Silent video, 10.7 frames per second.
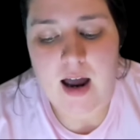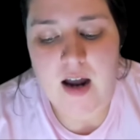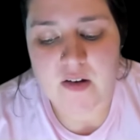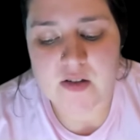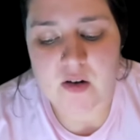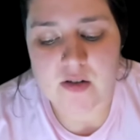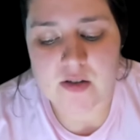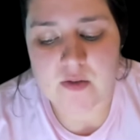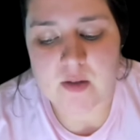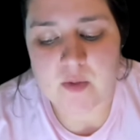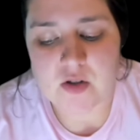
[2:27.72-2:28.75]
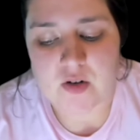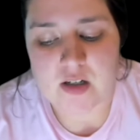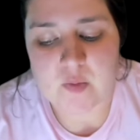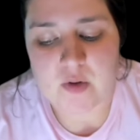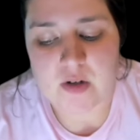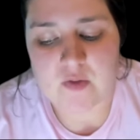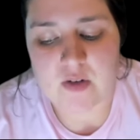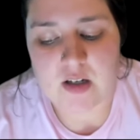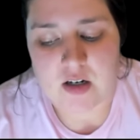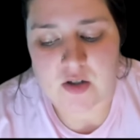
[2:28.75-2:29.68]
Alex also demonstrates
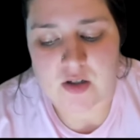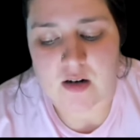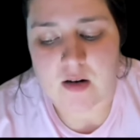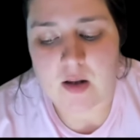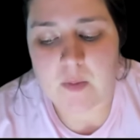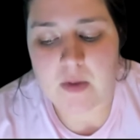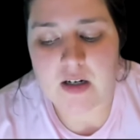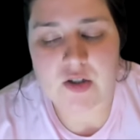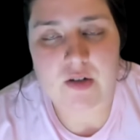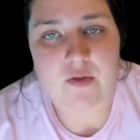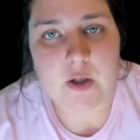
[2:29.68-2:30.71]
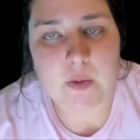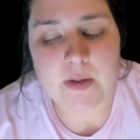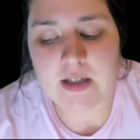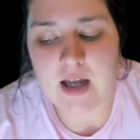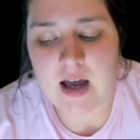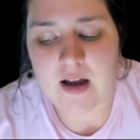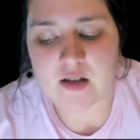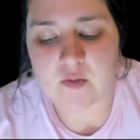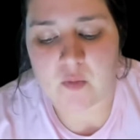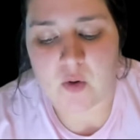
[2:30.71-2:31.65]
parentification, meaning she frequently
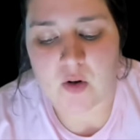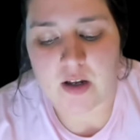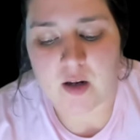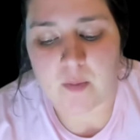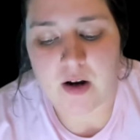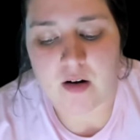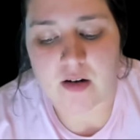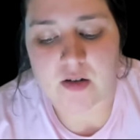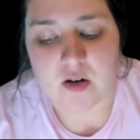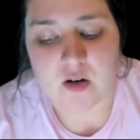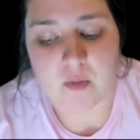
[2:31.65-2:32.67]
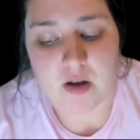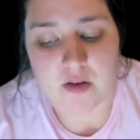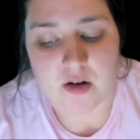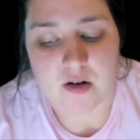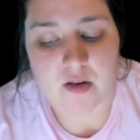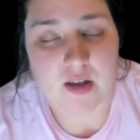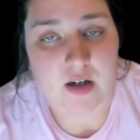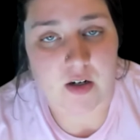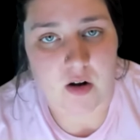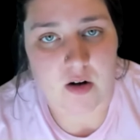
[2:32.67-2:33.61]
acts more like a parent to her mother
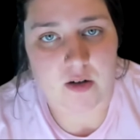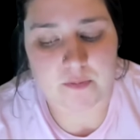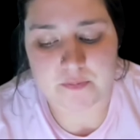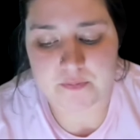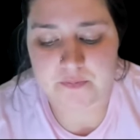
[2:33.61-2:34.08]
than a daughter.